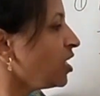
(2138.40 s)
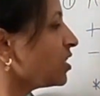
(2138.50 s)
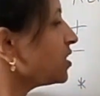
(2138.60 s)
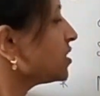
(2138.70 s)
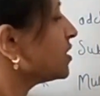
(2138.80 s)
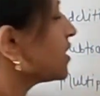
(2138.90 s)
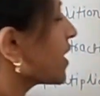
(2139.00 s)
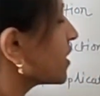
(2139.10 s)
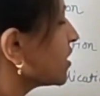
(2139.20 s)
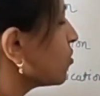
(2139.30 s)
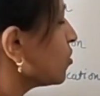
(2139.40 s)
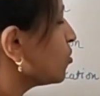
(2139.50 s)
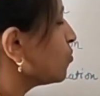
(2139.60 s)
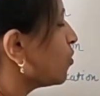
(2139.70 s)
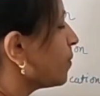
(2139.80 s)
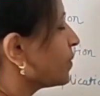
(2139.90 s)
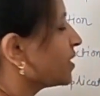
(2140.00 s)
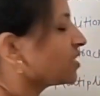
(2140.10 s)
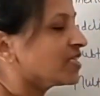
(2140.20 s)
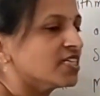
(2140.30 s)
This is acting on two
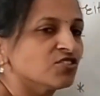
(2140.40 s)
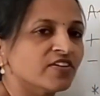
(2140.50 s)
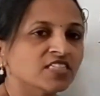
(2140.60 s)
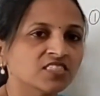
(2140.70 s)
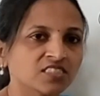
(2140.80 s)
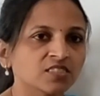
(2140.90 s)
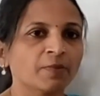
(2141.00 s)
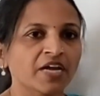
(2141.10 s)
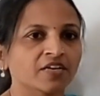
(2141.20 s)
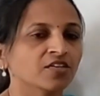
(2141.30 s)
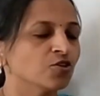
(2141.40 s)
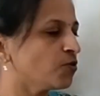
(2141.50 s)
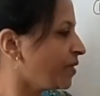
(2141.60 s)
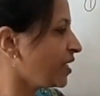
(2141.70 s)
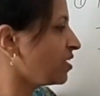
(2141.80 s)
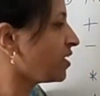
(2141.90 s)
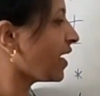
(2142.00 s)
operands, that's why this is a binary operator,